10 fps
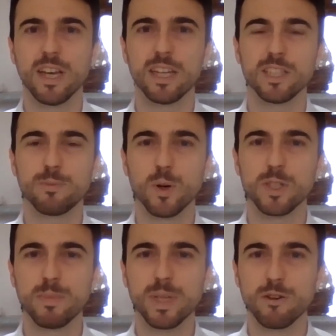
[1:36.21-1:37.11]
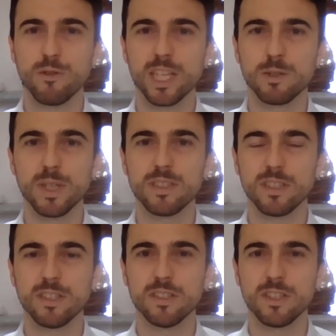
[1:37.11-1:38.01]
in the sports media rights
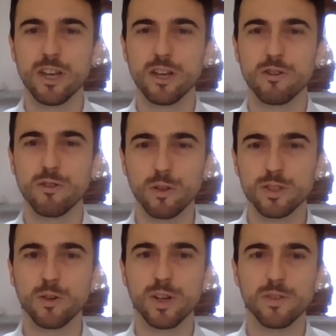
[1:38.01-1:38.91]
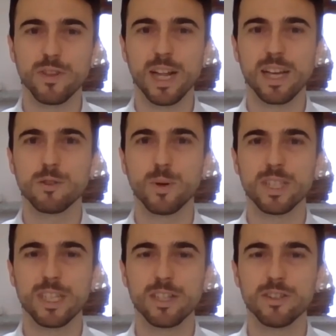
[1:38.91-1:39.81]
business's growth story over the last
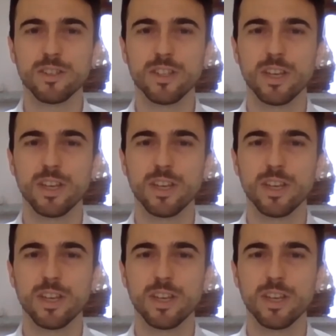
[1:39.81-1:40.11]
20 years,